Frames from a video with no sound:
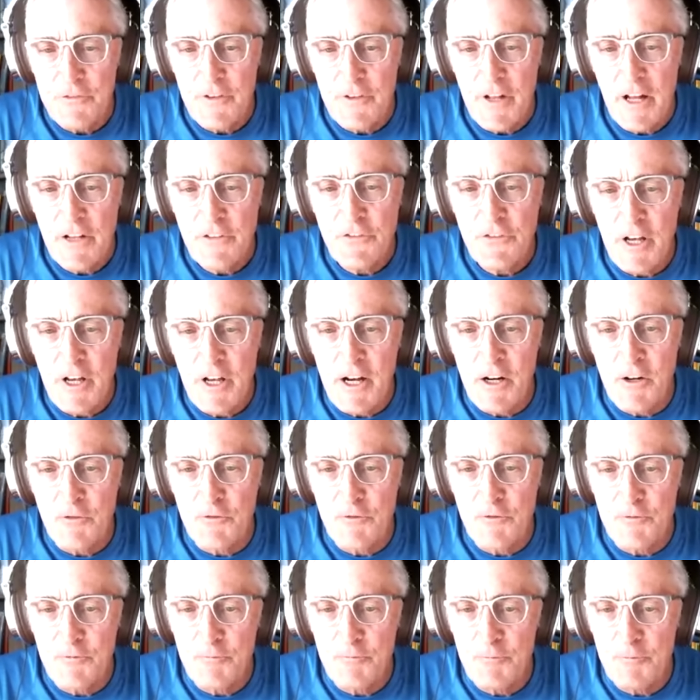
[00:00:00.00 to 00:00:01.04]
That's
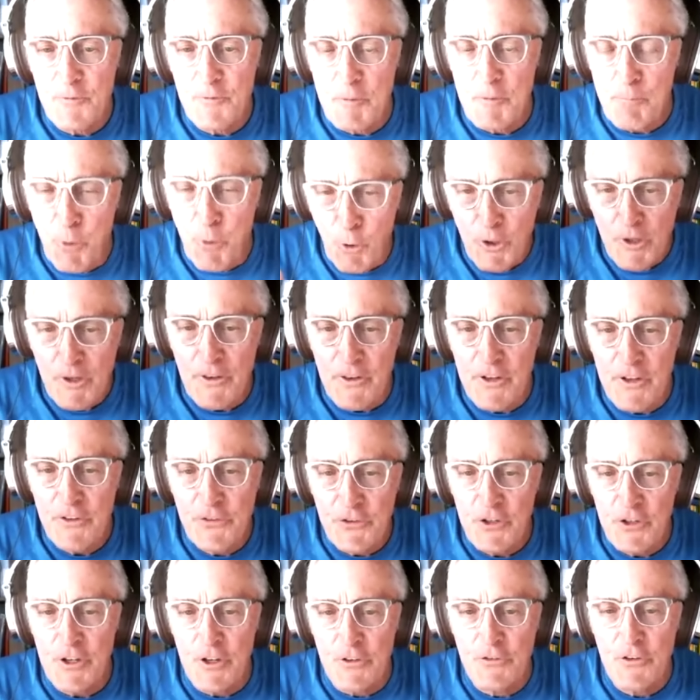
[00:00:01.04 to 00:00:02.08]
how important this
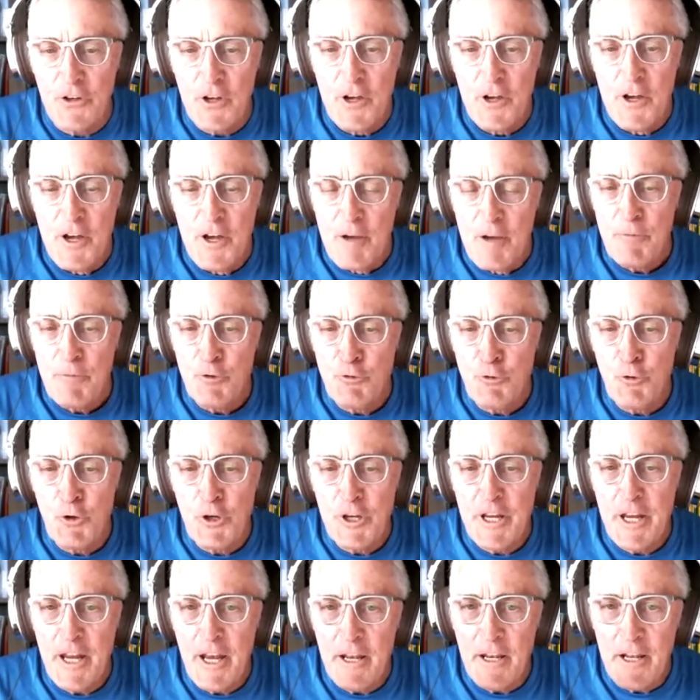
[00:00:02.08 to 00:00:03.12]
is. But you
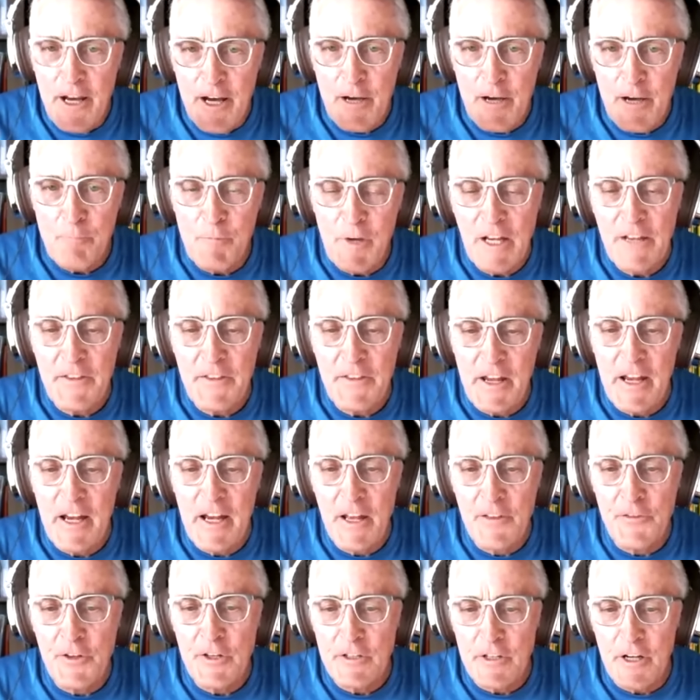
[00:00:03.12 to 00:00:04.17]
cannot make the
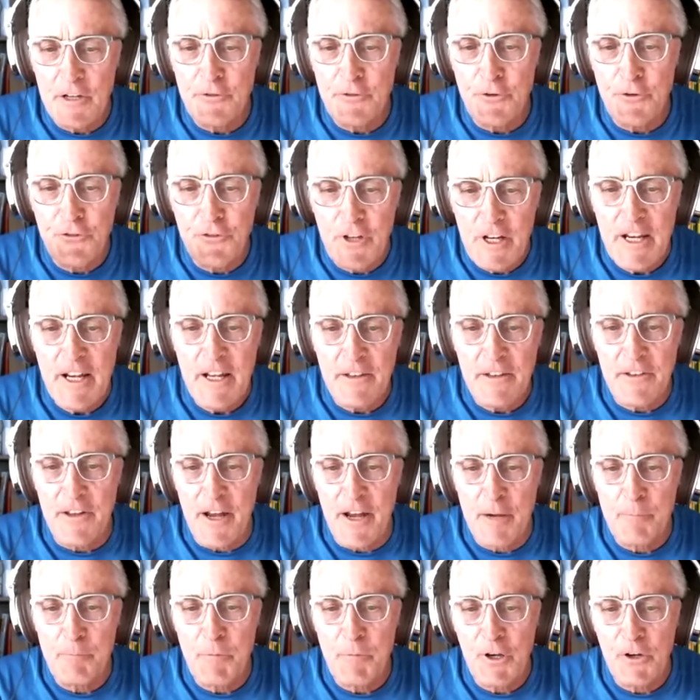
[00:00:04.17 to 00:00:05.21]
athlete understand
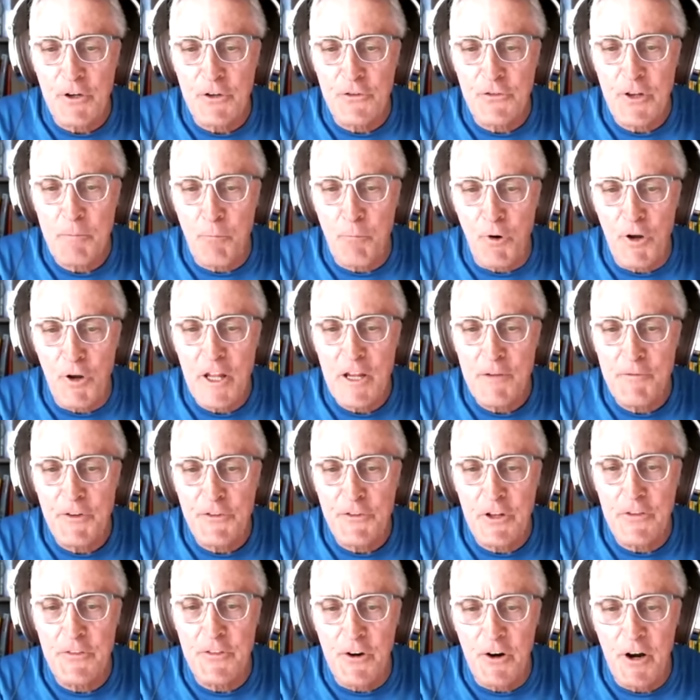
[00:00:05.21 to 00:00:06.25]
that because they believe it's
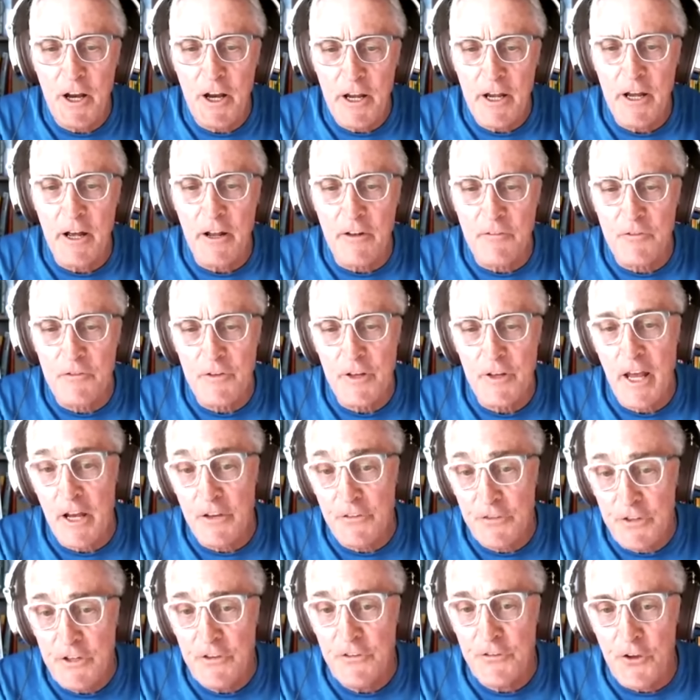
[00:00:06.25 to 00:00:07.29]
in their head, as
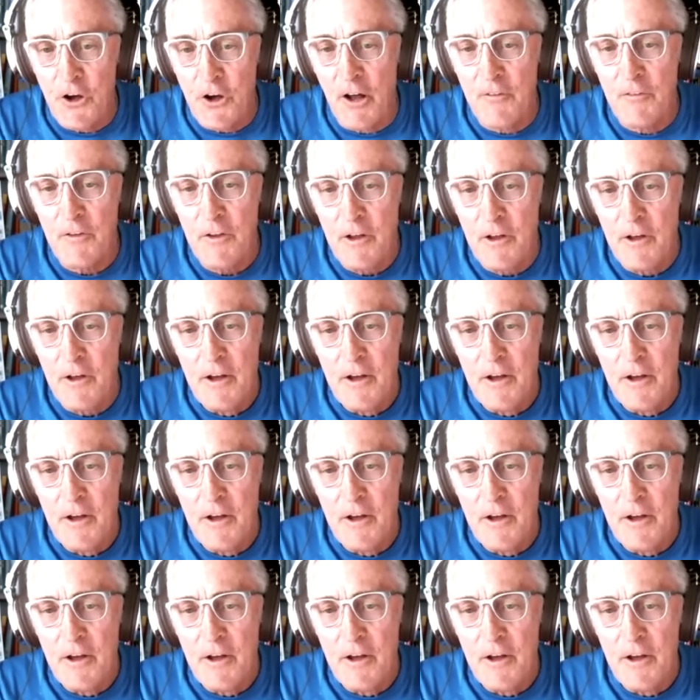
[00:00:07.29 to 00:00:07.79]
he thought.